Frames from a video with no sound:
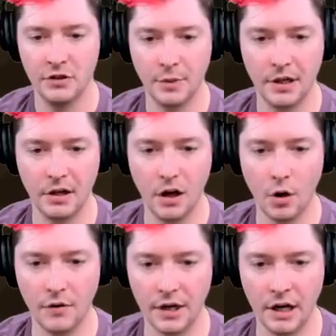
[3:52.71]
So we can
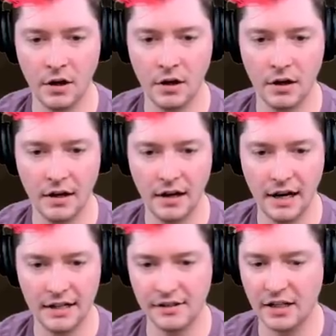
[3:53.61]
go over here
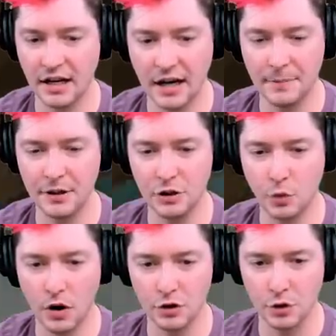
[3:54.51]
and suck up
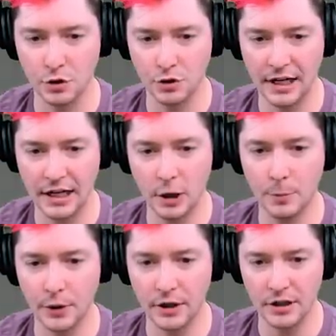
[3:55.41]
this water source right here,
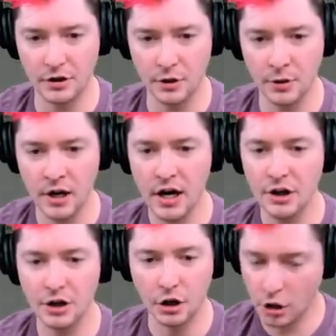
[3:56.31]
put it into
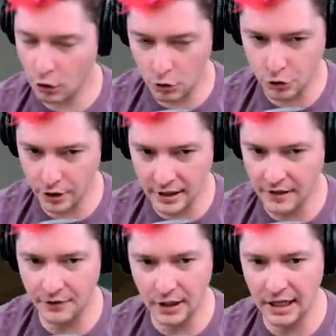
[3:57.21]
your cauldron
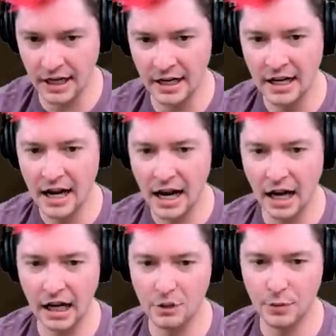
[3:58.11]
if you need it,
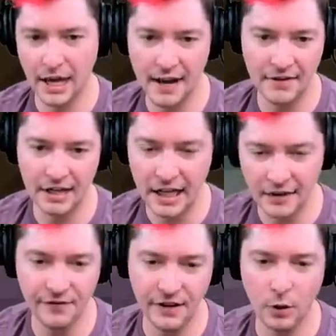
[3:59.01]
and we have an
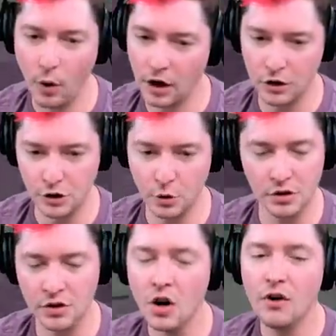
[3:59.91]
infinite water
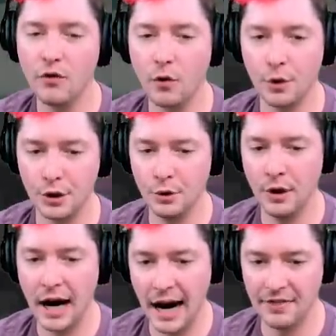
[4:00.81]
source for
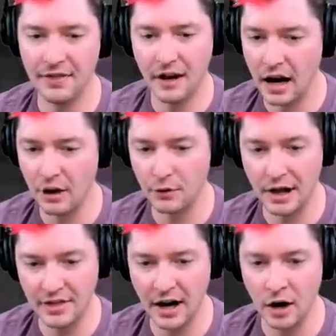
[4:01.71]
you at uh,
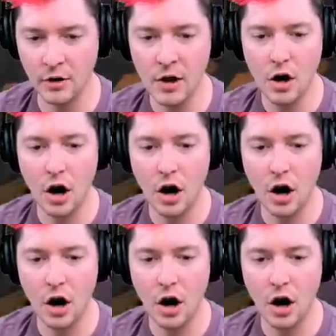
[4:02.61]
right there.